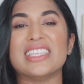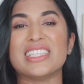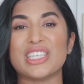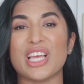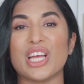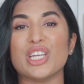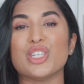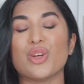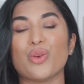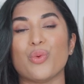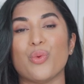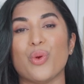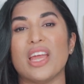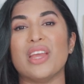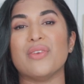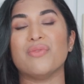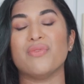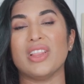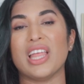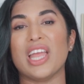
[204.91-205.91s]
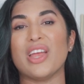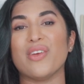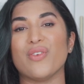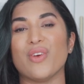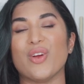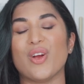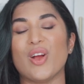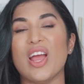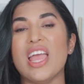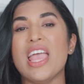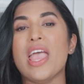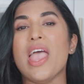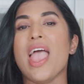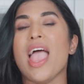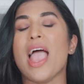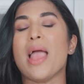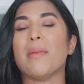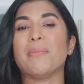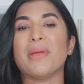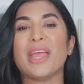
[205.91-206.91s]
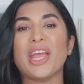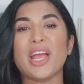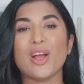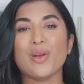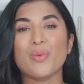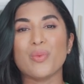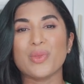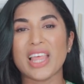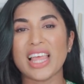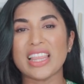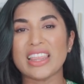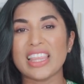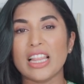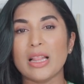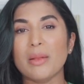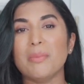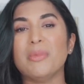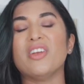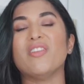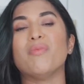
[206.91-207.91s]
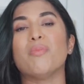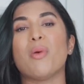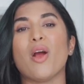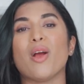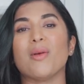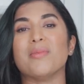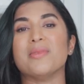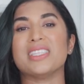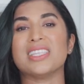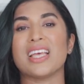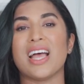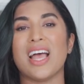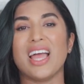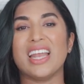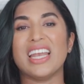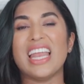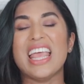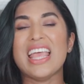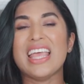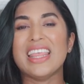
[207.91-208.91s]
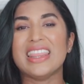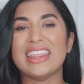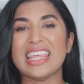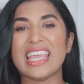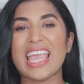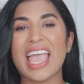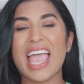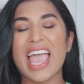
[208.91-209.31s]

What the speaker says: such a great flavor. And paired with that little bit of parmesan, the